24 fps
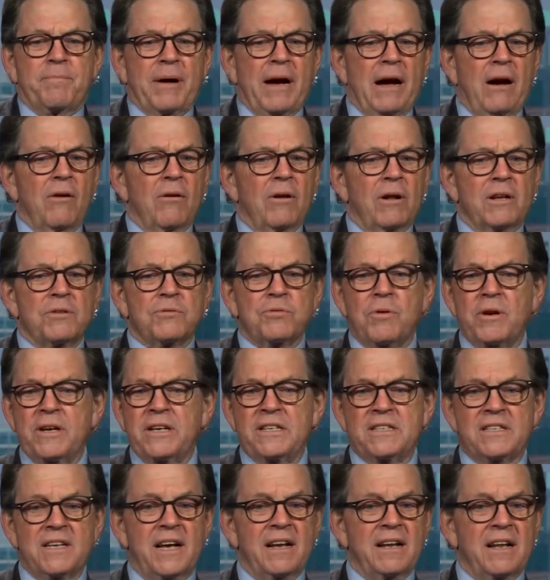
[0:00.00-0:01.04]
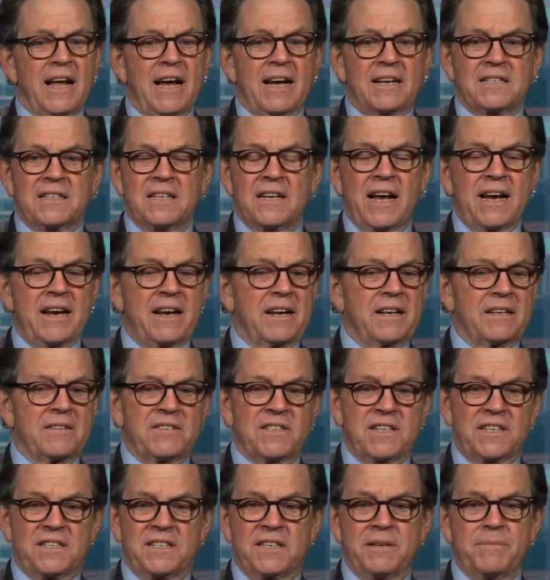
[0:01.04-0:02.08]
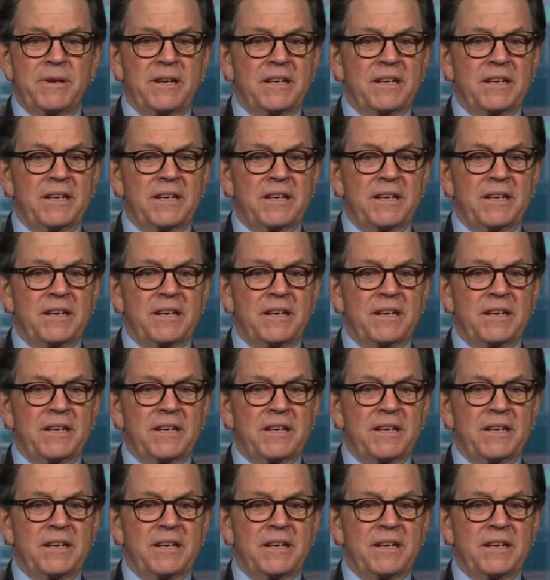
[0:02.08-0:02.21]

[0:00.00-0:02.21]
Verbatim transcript: Powell is what he said last night on 60